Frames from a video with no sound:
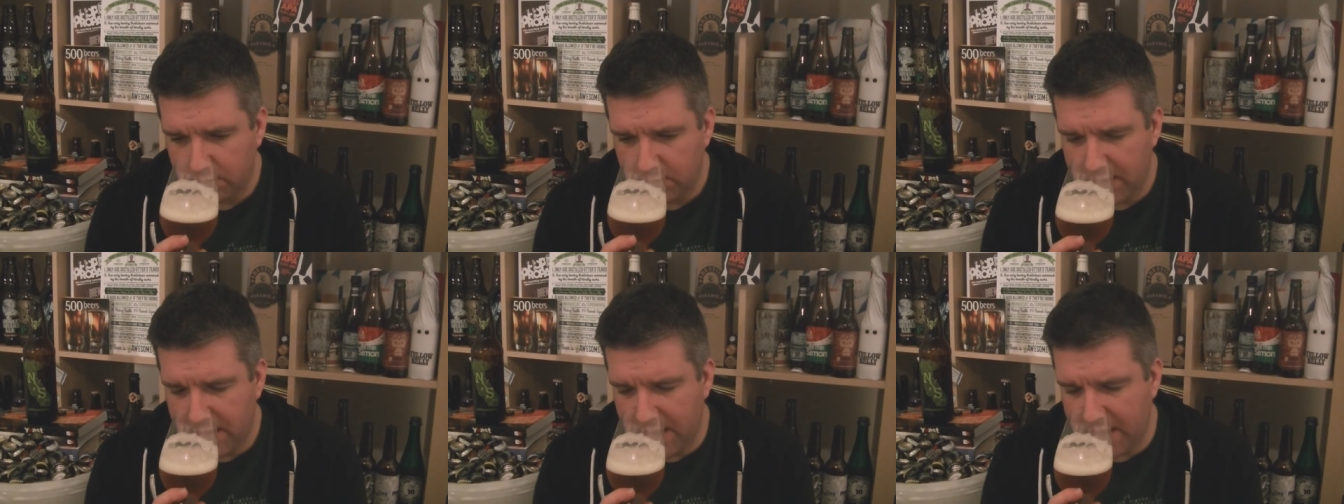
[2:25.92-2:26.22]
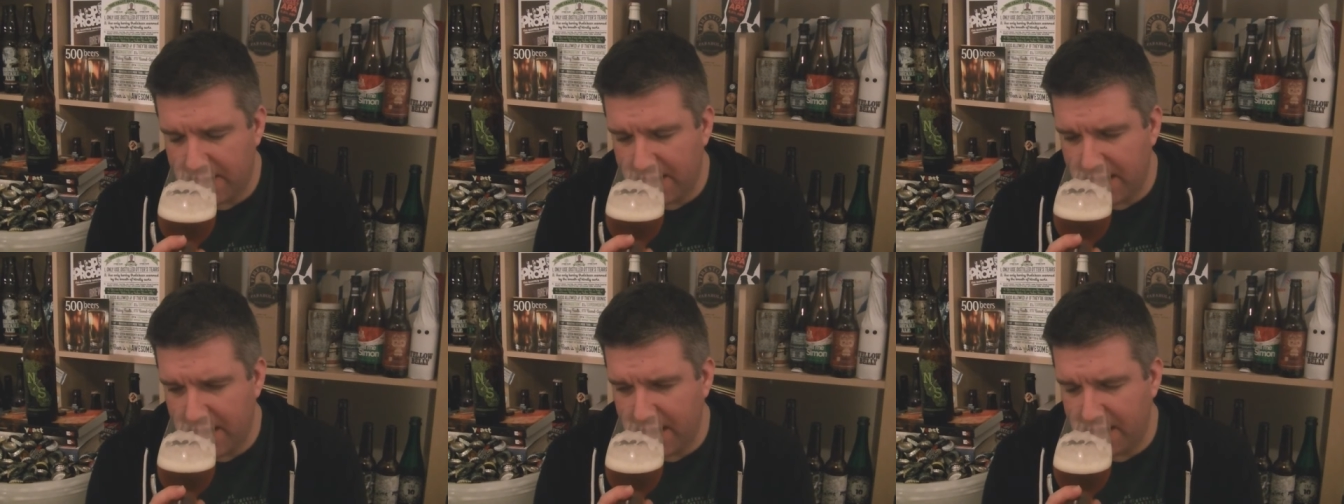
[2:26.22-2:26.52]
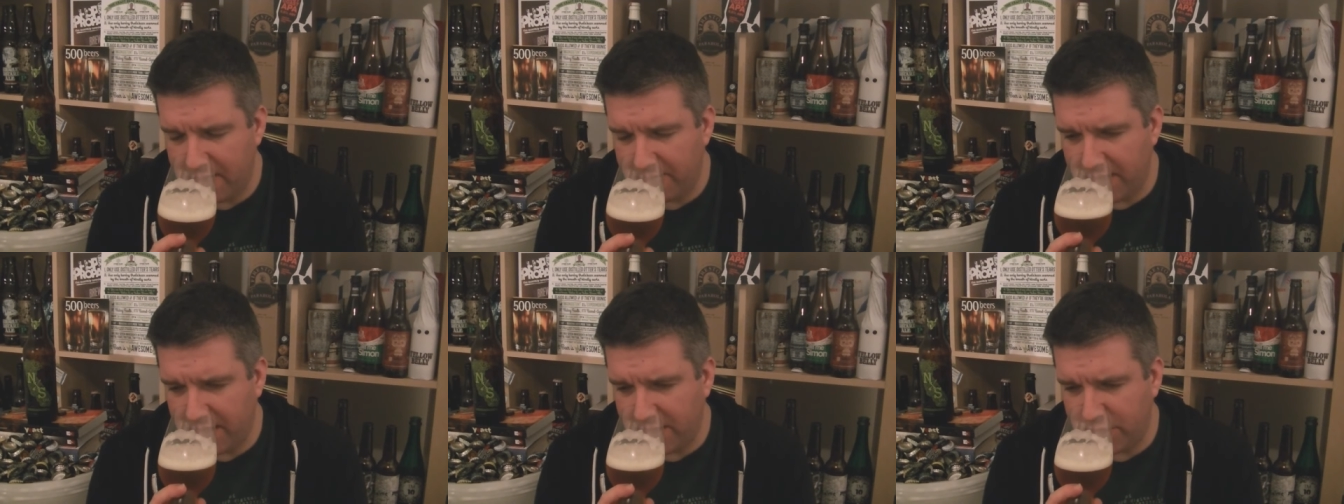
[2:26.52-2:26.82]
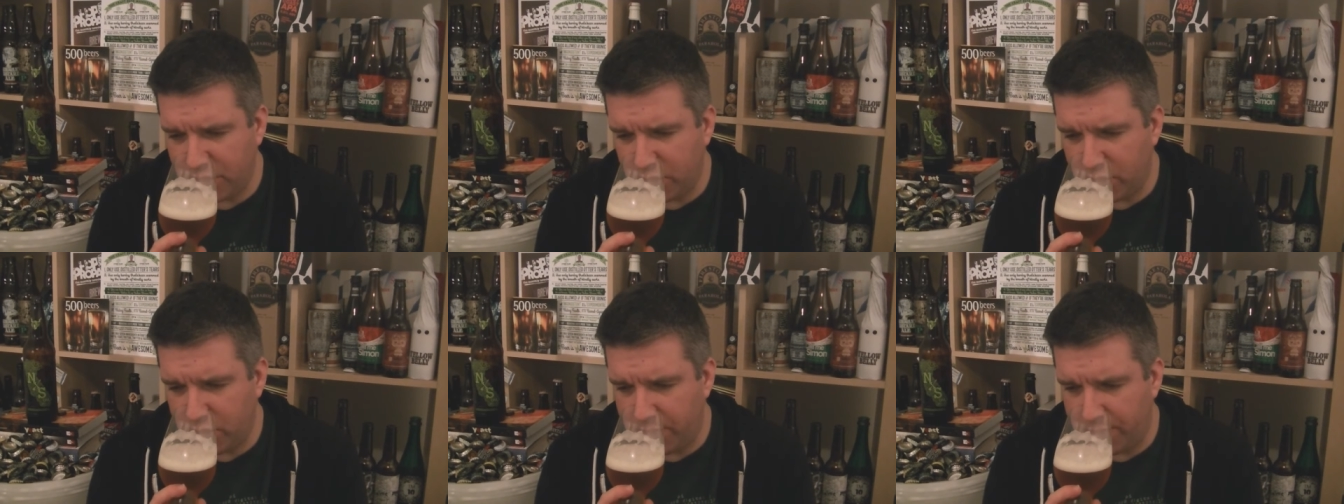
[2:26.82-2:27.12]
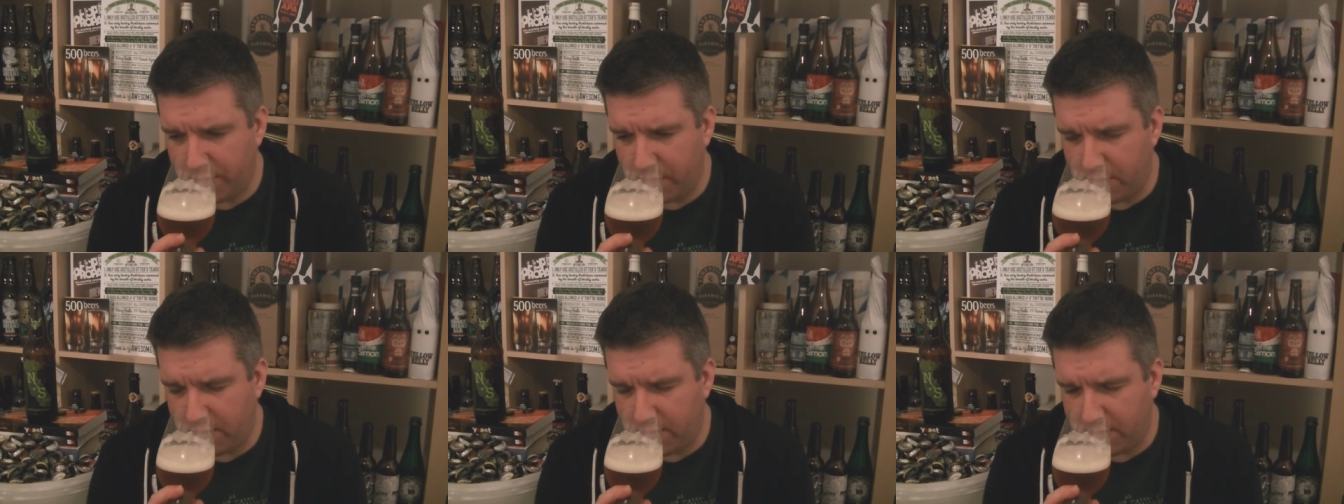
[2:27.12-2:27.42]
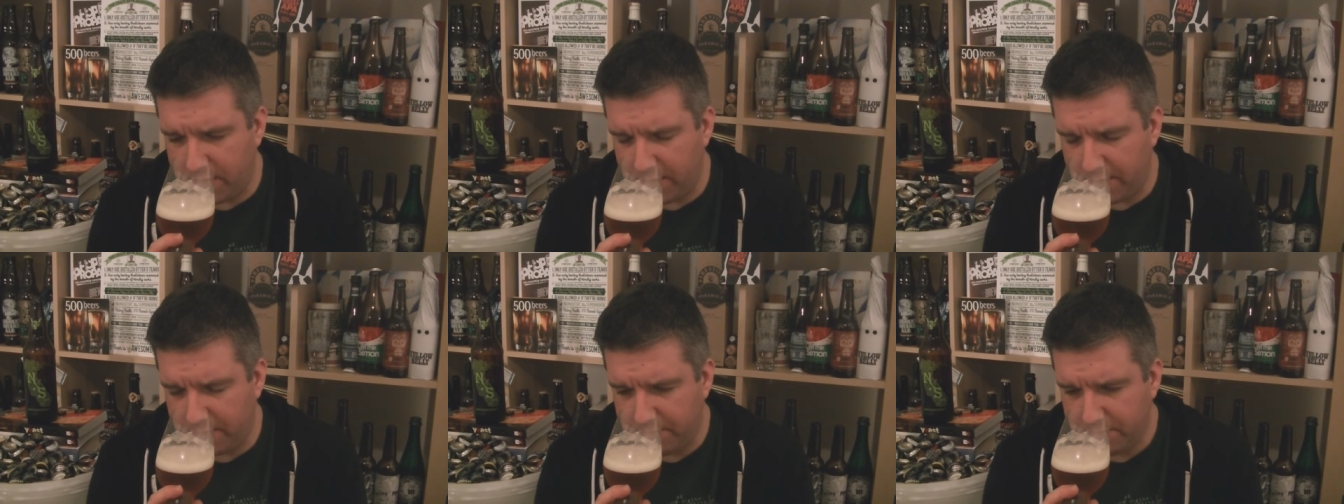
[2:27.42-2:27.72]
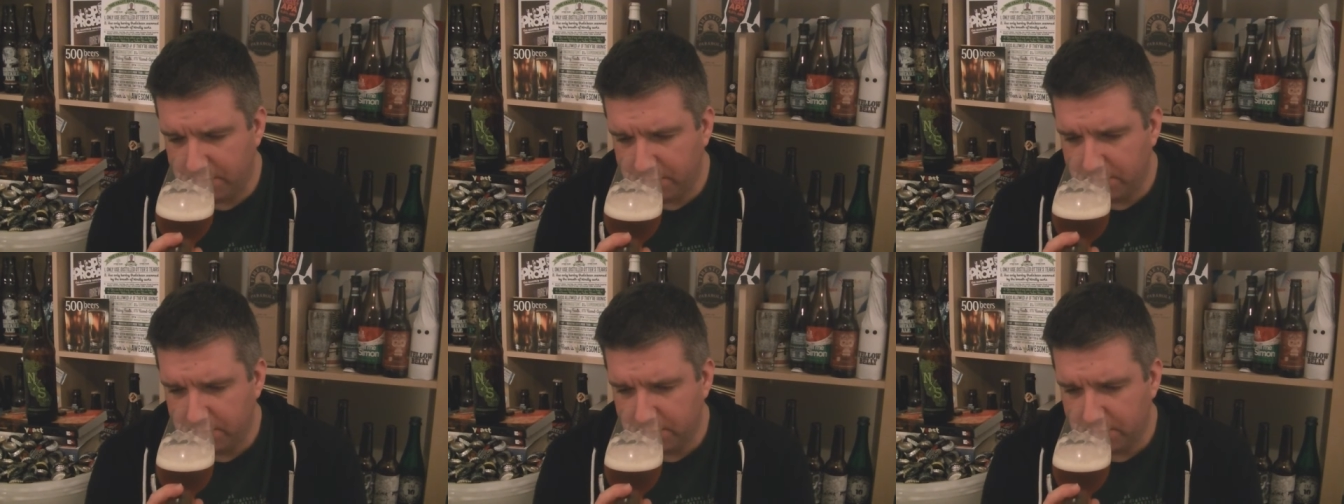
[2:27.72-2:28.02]
You're getting that hint of that juniper and um,
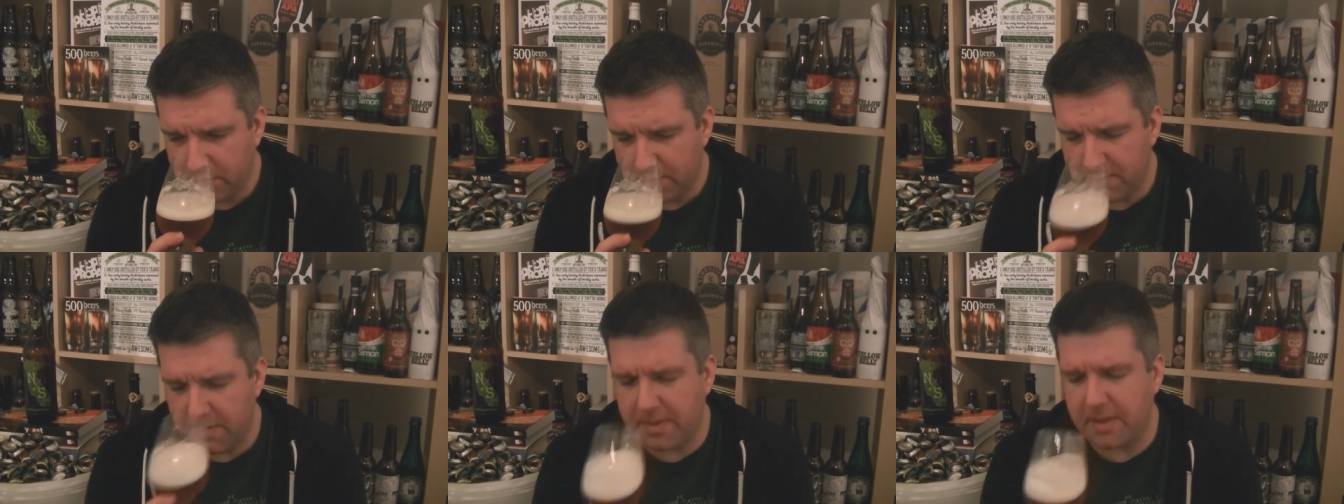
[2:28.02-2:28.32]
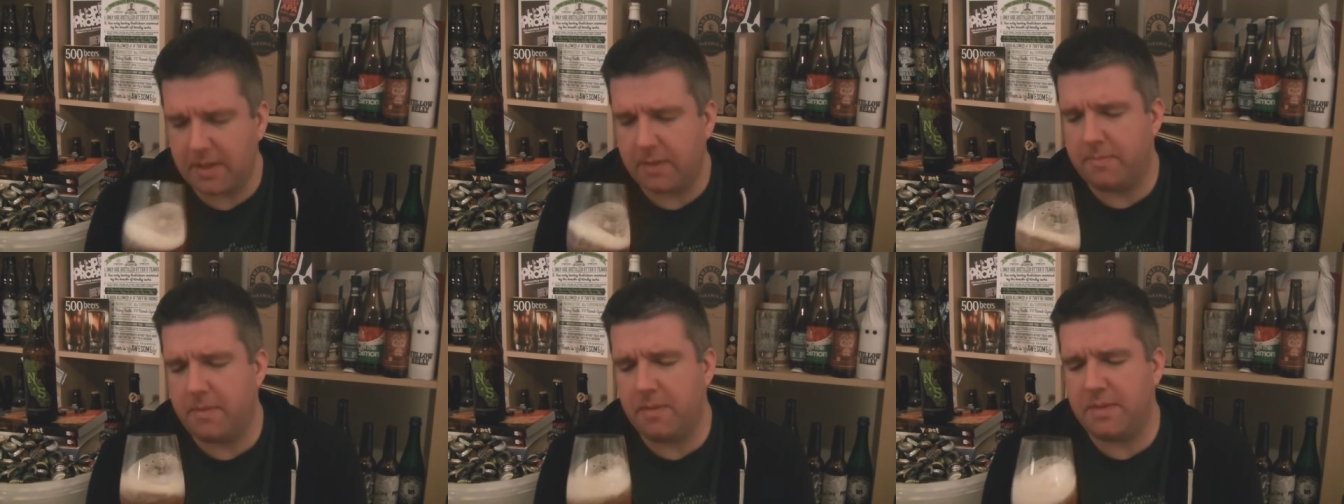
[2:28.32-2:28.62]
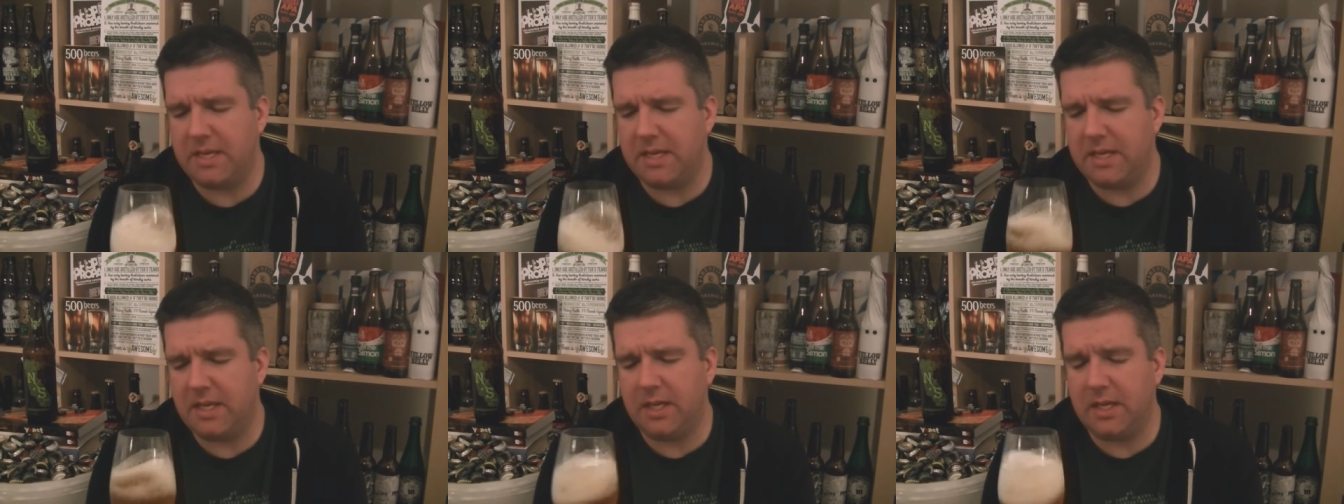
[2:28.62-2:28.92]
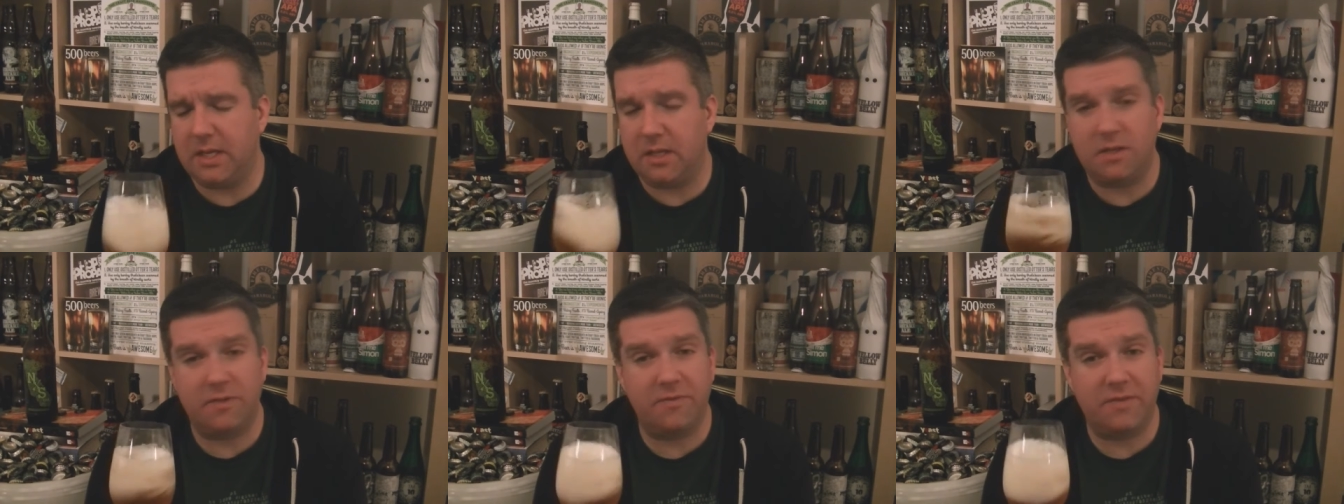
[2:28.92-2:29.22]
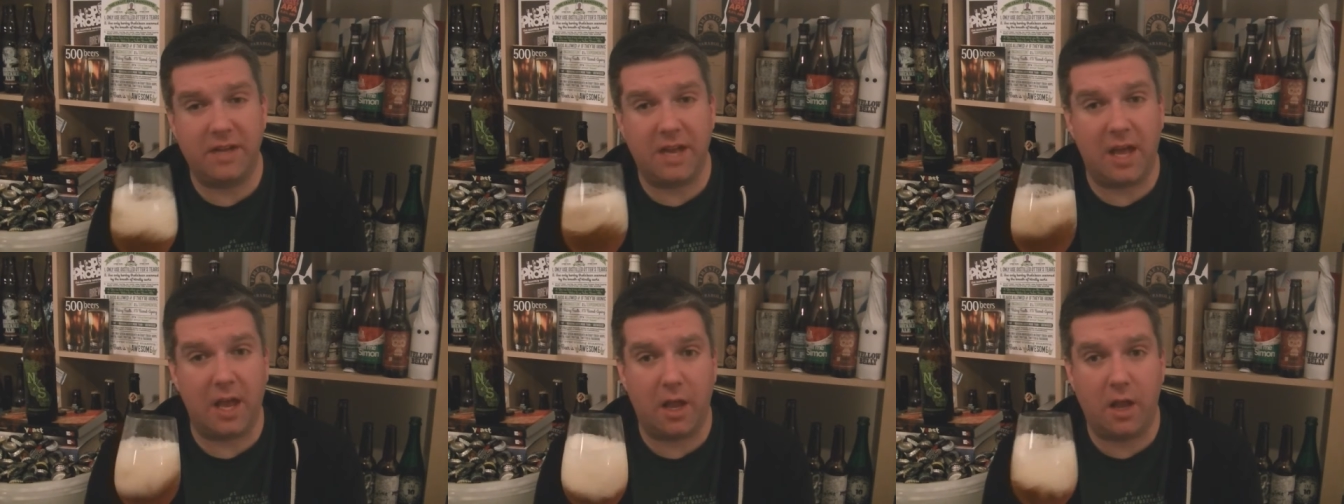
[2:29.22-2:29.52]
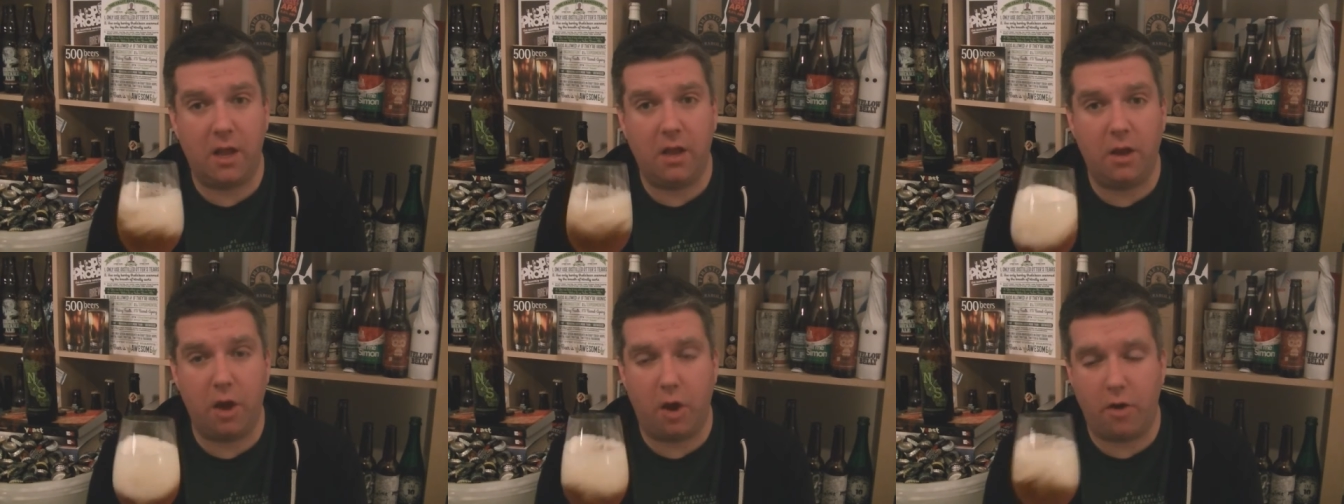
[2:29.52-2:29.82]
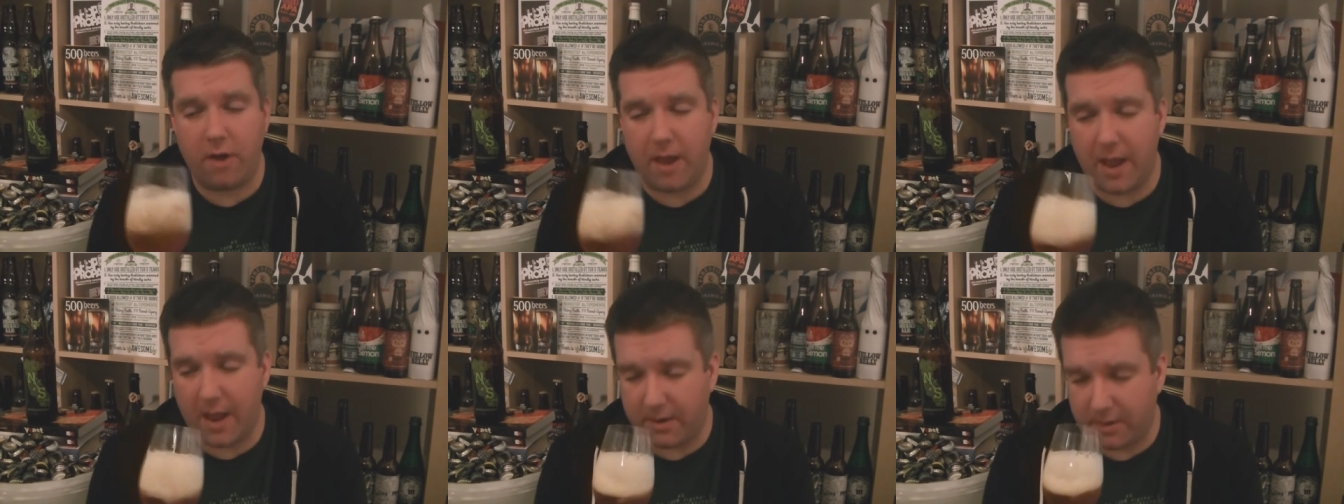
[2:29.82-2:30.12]
maybe maybe something like
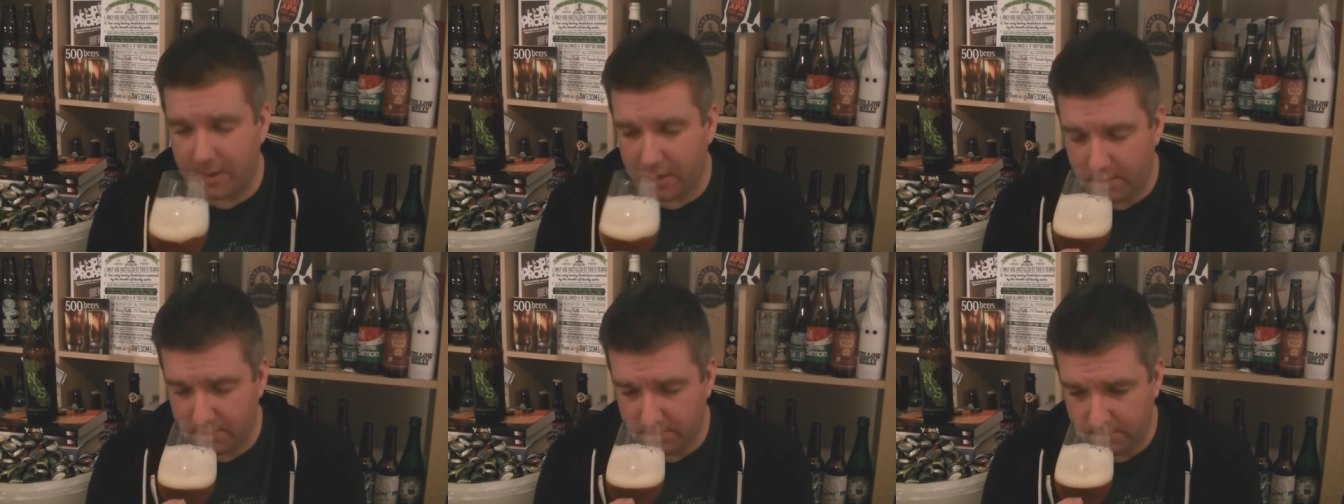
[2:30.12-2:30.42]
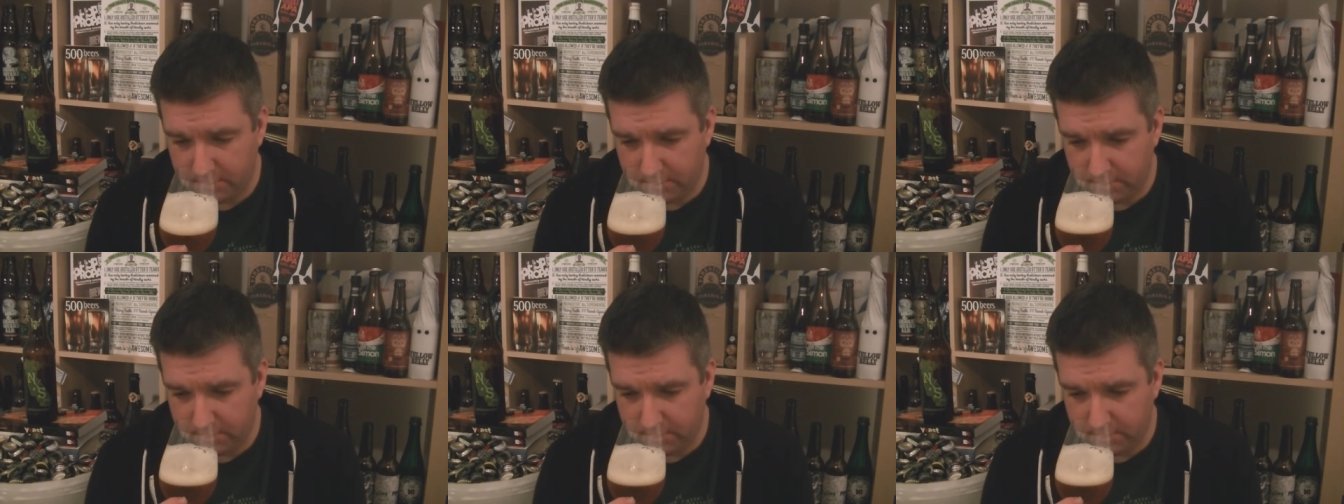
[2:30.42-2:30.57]
coriander.